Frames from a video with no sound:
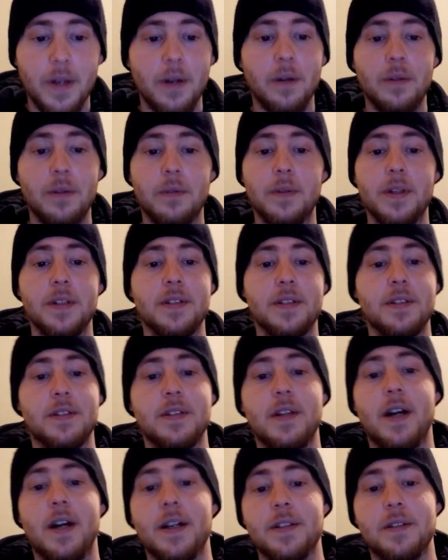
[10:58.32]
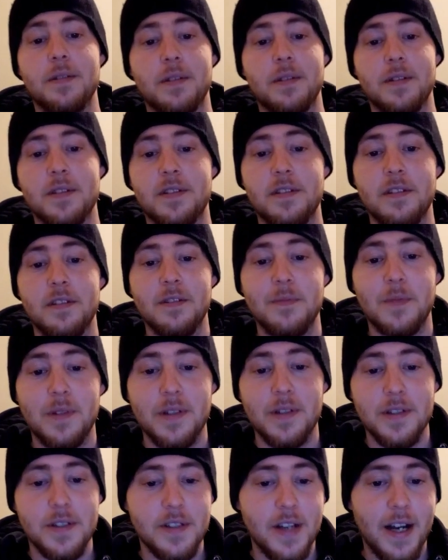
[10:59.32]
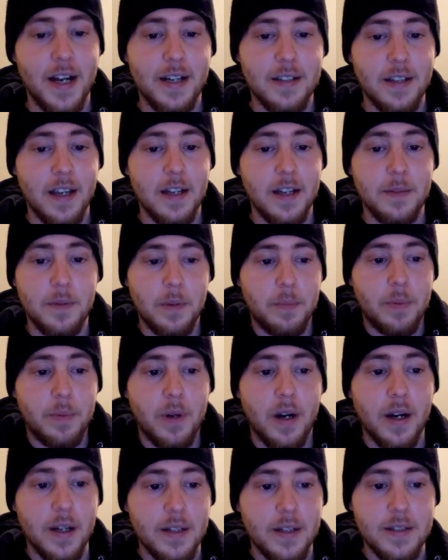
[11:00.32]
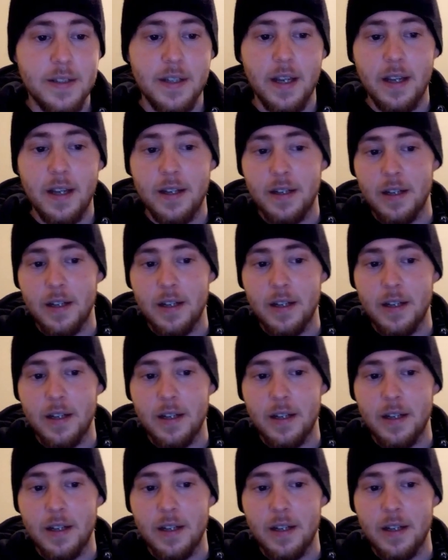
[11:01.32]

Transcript: We know the reasons not to consume or inject animal products,